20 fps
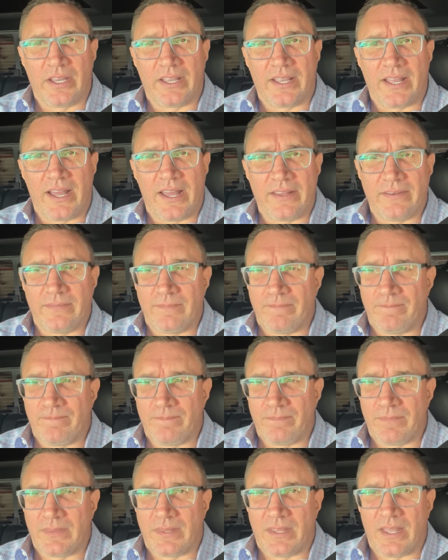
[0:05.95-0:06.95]
I got
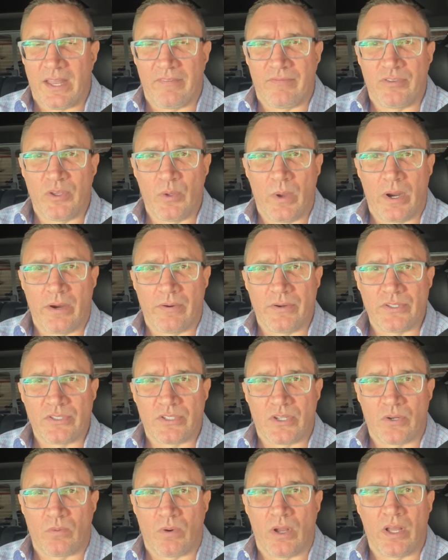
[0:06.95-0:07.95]
got a few errands
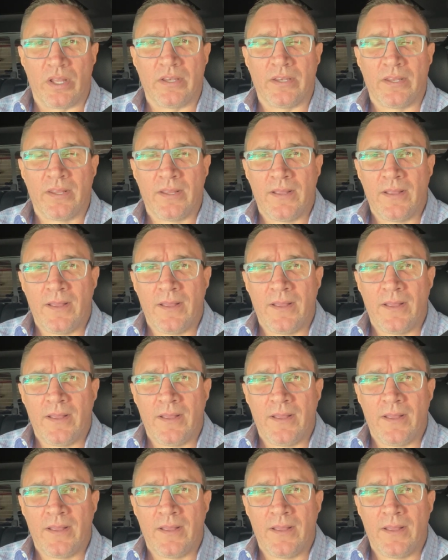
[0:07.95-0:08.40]
to run,